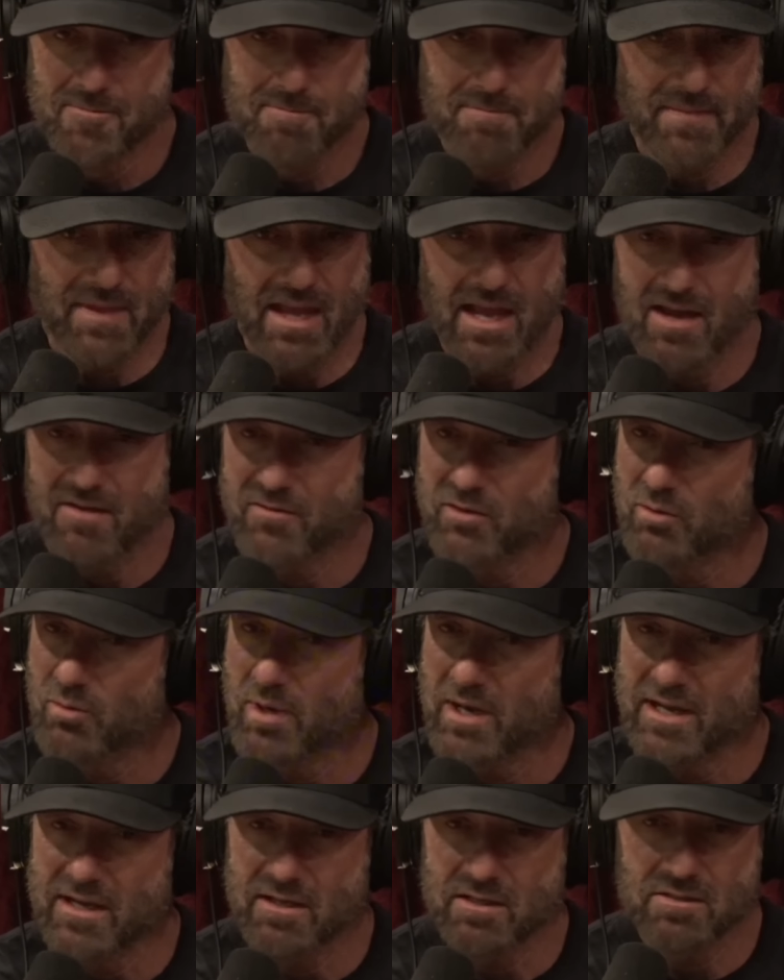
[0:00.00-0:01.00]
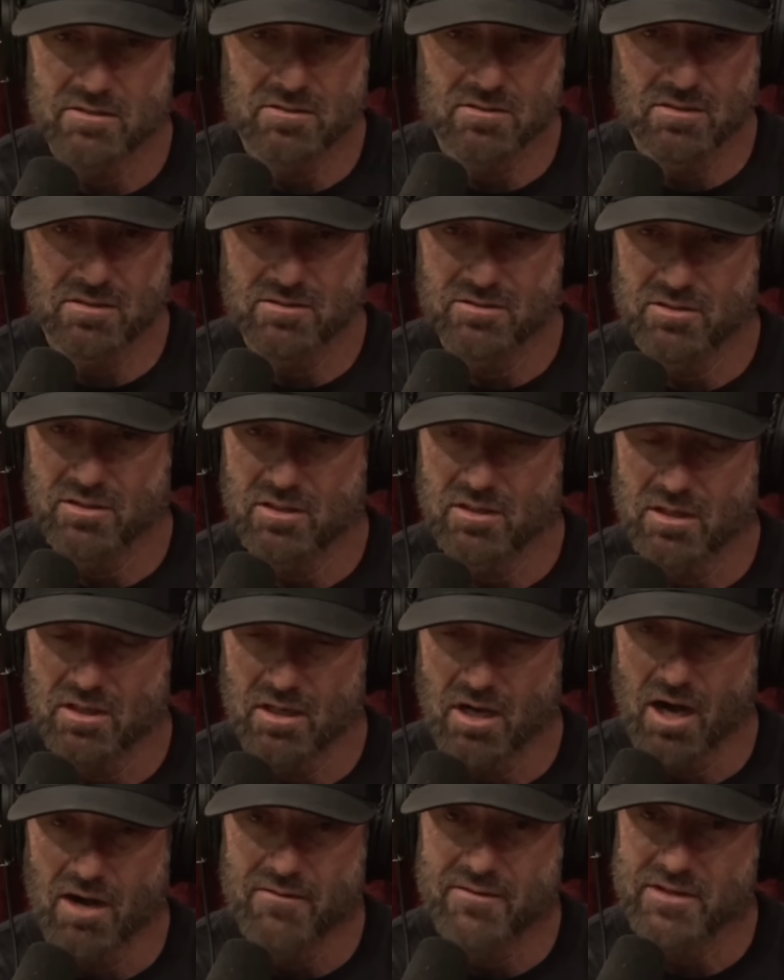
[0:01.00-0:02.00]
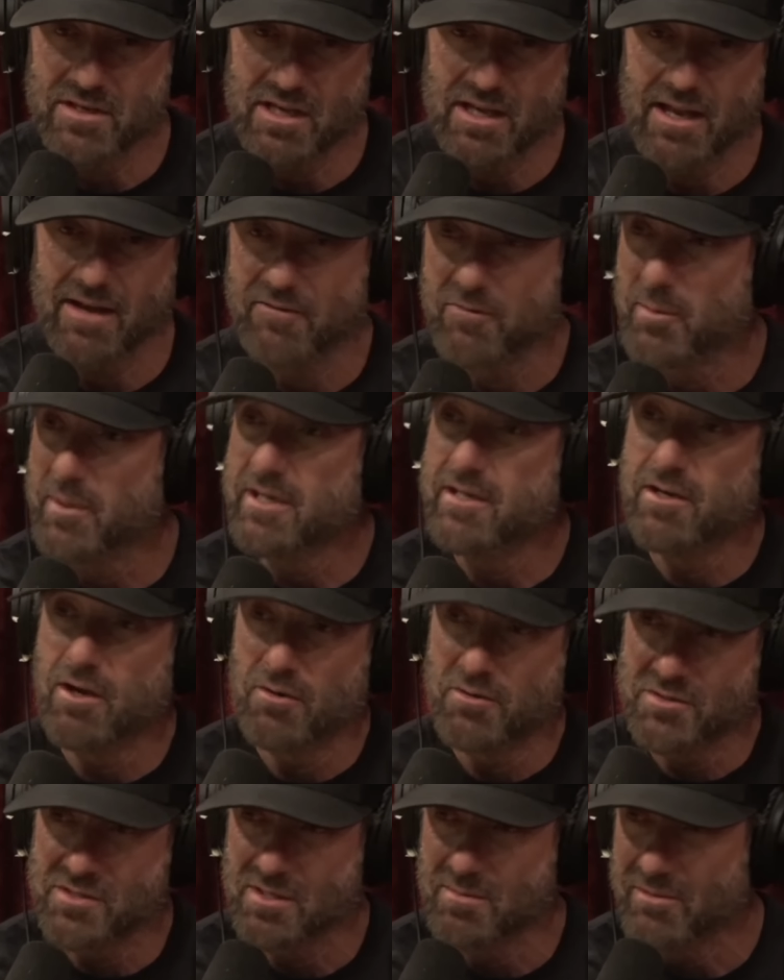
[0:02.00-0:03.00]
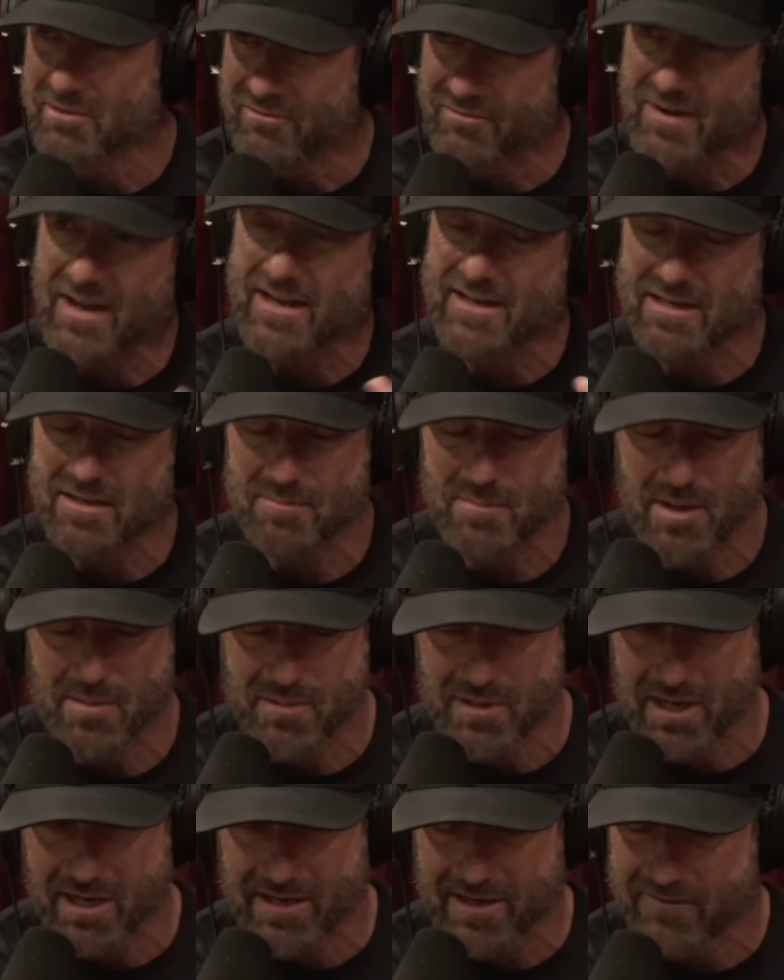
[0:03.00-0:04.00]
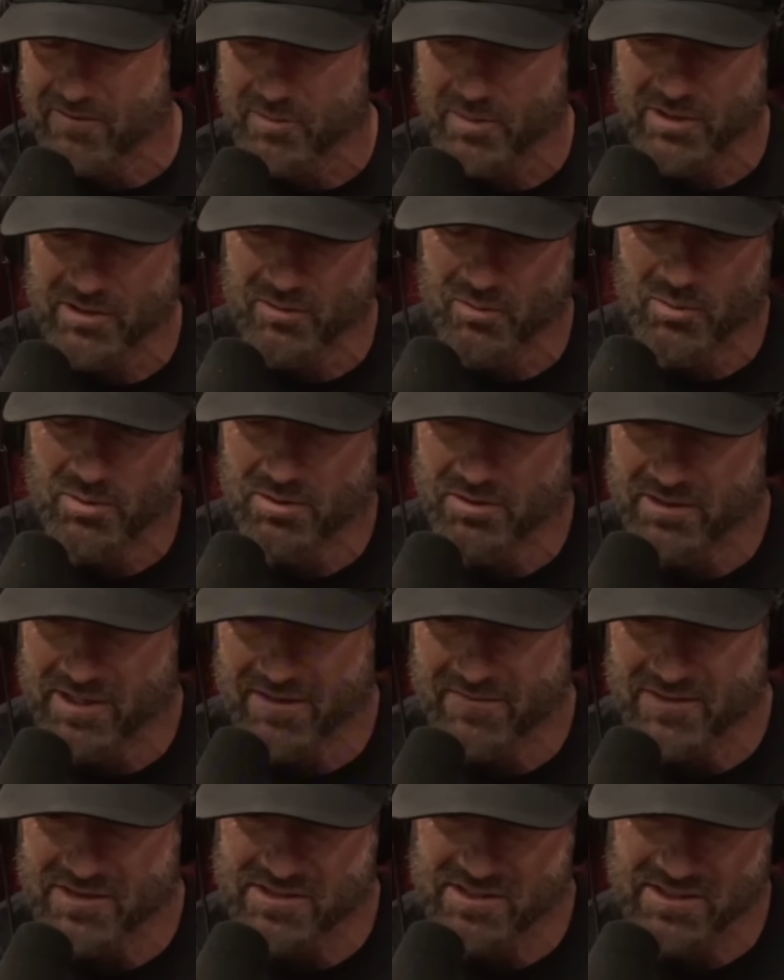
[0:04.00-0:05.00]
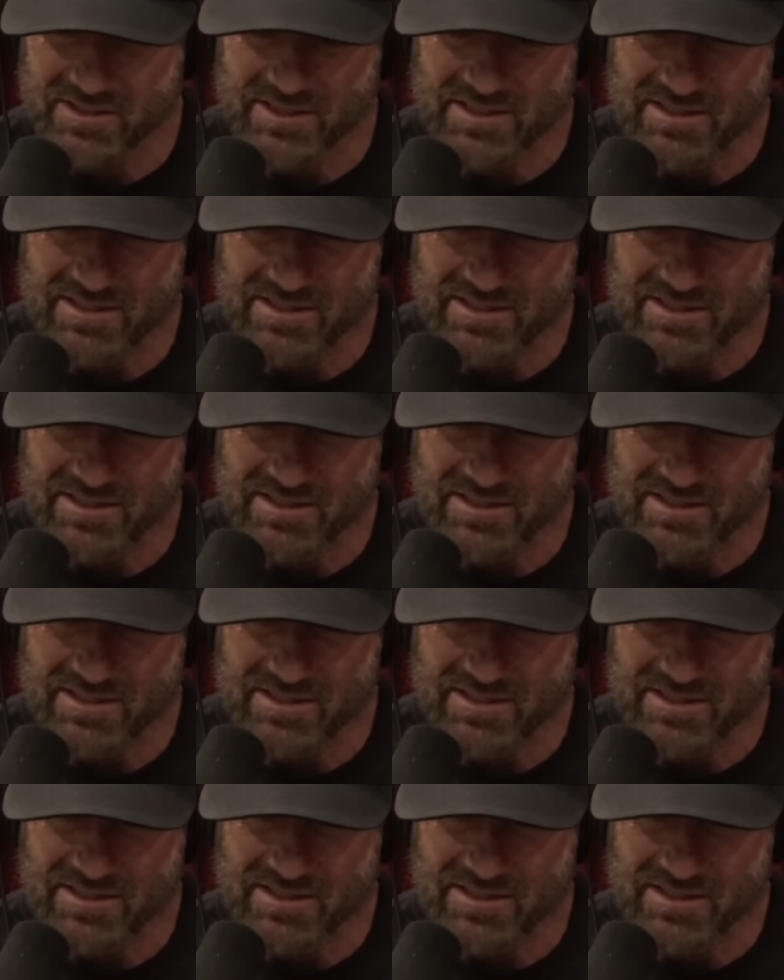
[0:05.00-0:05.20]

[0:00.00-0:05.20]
Heavyweight. Everybody knows him in fighting. Maybe not everybody in the world, obviously.